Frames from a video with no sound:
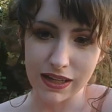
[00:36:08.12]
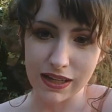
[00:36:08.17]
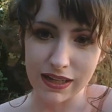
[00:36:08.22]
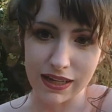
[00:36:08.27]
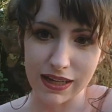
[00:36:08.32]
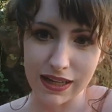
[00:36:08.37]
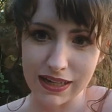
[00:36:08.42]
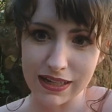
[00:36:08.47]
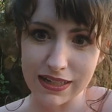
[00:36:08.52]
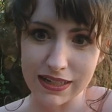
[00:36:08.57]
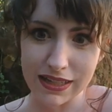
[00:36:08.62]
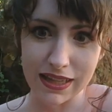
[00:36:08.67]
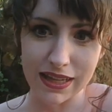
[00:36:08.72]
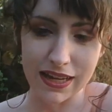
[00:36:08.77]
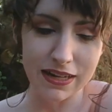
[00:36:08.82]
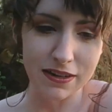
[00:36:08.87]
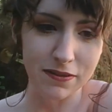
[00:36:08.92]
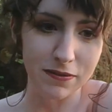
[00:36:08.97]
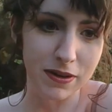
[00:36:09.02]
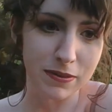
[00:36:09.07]
getting to the
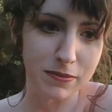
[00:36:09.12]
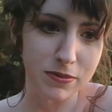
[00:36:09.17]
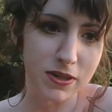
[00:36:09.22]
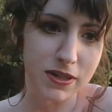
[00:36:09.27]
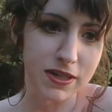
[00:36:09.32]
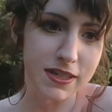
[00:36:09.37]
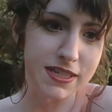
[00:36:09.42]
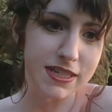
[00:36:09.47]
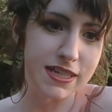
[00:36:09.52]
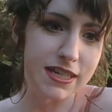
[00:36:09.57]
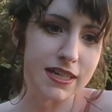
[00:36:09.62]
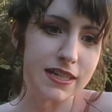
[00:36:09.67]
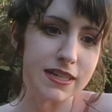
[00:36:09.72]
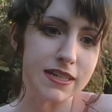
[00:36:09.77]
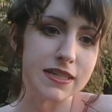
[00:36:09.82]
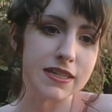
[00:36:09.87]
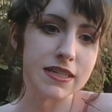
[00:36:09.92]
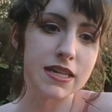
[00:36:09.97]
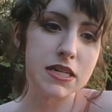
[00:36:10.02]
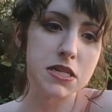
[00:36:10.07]
end of what I'm trying to say
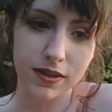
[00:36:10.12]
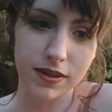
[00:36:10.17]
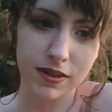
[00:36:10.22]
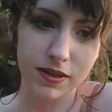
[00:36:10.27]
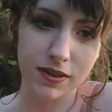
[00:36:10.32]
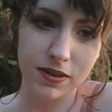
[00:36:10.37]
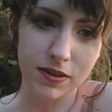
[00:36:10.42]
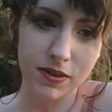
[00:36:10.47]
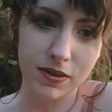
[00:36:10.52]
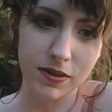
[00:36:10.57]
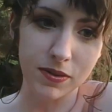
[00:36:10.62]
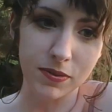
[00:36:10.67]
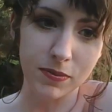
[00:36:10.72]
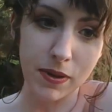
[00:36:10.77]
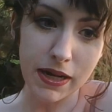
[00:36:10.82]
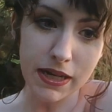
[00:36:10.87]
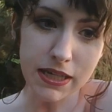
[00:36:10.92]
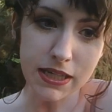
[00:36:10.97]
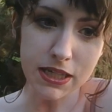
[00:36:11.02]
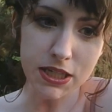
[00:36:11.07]
is
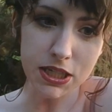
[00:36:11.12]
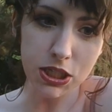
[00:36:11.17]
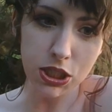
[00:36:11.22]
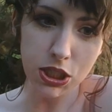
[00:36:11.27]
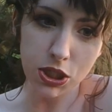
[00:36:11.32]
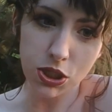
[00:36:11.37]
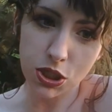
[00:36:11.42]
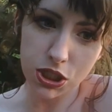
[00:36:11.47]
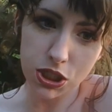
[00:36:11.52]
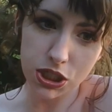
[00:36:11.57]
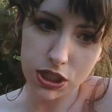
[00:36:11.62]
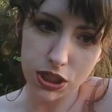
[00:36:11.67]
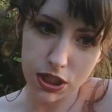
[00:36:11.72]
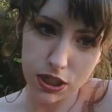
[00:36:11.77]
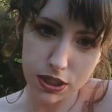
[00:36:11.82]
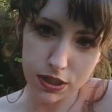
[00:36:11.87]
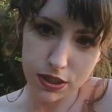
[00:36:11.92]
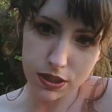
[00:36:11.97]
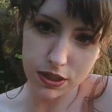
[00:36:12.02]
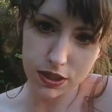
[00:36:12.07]
my
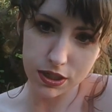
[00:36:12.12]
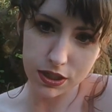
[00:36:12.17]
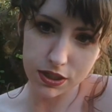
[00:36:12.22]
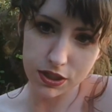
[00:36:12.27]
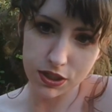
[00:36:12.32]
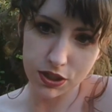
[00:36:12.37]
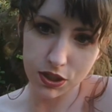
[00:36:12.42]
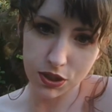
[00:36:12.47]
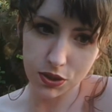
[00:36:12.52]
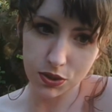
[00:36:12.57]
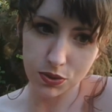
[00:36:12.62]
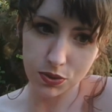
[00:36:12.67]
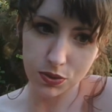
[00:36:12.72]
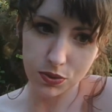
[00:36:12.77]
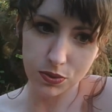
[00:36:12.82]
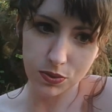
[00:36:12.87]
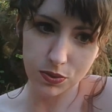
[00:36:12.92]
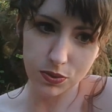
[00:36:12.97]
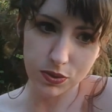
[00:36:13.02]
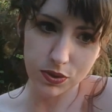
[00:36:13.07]
solution
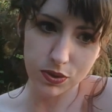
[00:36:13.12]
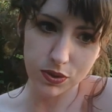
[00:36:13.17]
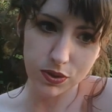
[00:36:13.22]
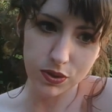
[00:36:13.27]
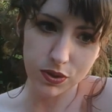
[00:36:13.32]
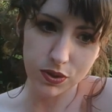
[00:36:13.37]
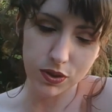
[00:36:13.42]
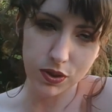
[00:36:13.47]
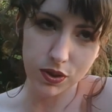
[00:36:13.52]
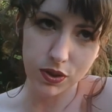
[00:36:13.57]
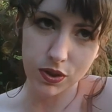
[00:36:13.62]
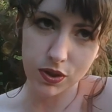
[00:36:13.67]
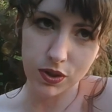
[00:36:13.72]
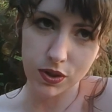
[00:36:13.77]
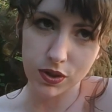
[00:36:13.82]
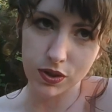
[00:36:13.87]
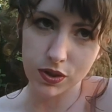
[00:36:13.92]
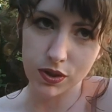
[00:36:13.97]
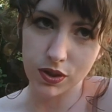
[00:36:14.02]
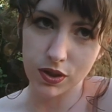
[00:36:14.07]
to,
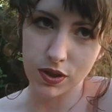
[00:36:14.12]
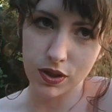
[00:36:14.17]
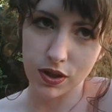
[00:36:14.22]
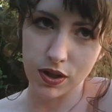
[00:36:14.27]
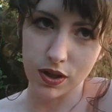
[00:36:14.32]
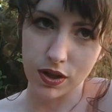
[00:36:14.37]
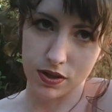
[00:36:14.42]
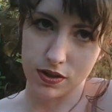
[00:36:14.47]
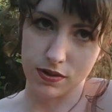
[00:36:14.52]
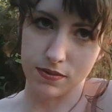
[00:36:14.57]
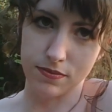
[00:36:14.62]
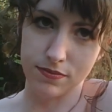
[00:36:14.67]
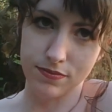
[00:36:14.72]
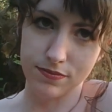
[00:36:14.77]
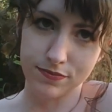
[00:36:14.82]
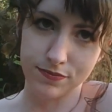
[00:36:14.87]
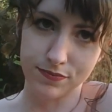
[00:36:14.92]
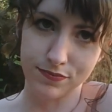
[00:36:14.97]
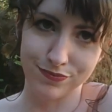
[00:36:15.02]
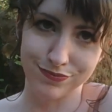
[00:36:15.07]

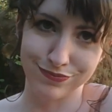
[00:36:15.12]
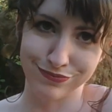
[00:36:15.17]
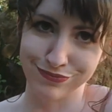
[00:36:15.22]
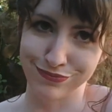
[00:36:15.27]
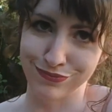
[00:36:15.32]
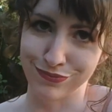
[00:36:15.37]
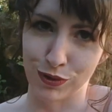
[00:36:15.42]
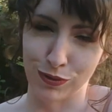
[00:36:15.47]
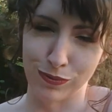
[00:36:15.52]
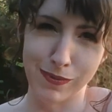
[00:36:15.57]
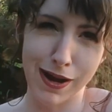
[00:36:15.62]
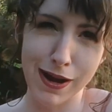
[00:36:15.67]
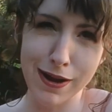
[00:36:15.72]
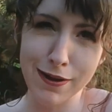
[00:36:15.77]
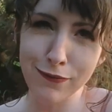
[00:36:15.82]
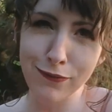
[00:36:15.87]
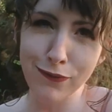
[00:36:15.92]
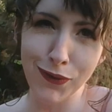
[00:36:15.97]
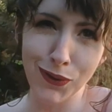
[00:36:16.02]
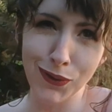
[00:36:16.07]
or my
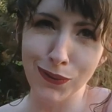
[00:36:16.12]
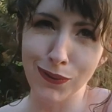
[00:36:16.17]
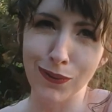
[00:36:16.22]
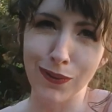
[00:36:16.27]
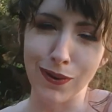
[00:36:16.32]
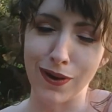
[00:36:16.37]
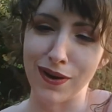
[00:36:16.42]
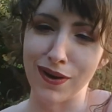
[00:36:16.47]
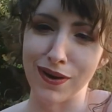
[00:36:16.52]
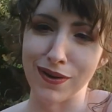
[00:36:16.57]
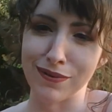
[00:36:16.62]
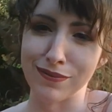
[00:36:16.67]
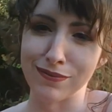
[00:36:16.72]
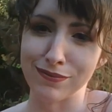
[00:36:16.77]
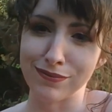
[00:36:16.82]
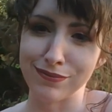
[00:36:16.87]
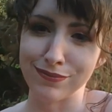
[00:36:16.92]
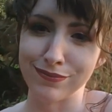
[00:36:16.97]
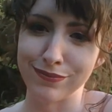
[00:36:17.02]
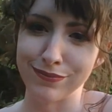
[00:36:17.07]
view on
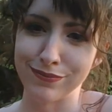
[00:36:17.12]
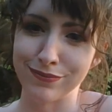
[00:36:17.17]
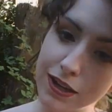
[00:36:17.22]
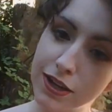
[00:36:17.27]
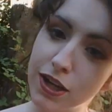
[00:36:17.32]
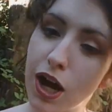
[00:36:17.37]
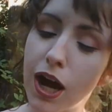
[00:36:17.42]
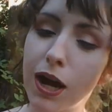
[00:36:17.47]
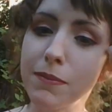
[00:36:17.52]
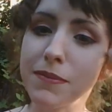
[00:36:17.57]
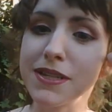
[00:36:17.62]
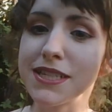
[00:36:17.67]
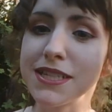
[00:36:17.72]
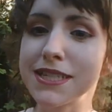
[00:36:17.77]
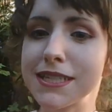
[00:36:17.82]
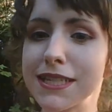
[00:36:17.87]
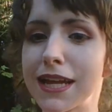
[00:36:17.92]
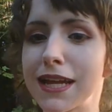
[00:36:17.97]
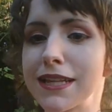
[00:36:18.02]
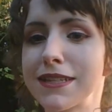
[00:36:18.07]
common
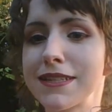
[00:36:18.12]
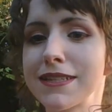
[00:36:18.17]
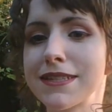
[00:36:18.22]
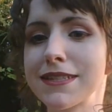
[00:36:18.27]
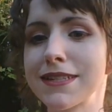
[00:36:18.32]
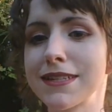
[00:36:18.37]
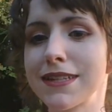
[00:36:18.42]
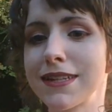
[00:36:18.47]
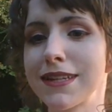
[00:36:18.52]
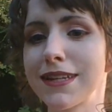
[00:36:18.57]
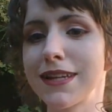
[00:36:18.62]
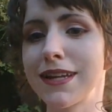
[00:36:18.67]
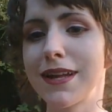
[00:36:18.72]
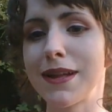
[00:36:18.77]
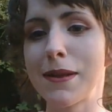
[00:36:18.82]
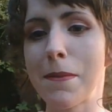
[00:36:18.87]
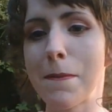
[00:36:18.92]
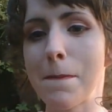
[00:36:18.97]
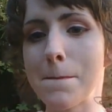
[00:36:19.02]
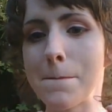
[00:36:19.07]
sense
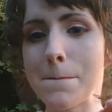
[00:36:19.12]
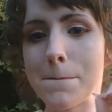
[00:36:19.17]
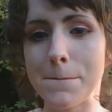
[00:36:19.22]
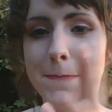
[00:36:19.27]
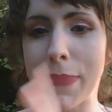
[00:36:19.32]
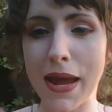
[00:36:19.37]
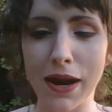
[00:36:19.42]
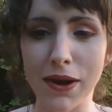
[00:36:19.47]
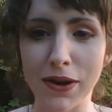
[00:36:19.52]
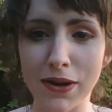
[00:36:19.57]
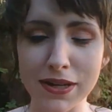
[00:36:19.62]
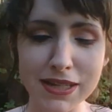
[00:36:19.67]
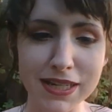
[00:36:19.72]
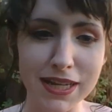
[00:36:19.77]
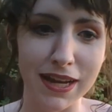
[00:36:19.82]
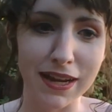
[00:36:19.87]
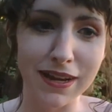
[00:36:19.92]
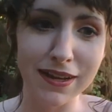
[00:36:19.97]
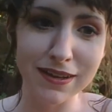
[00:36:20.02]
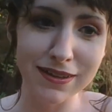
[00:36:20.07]

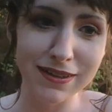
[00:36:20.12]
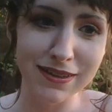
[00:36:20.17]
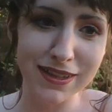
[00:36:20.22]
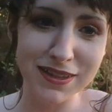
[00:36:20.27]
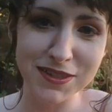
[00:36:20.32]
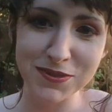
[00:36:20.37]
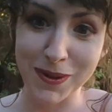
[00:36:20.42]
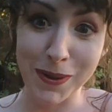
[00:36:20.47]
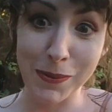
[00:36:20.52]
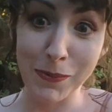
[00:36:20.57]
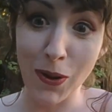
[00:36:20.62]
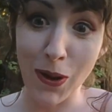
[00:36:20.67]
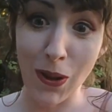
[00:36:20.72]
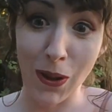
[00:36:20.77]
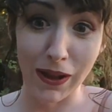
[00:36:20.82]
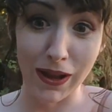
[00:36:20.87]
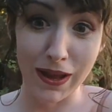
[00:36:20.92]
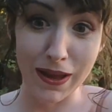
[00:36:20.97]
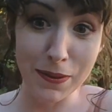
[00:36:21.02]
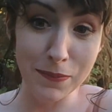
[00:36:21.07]
parenting, that's what I'm
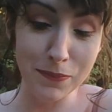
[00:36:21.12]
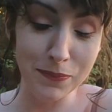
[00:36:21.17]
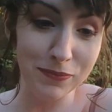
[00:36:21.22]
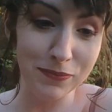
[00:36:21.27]
calling it,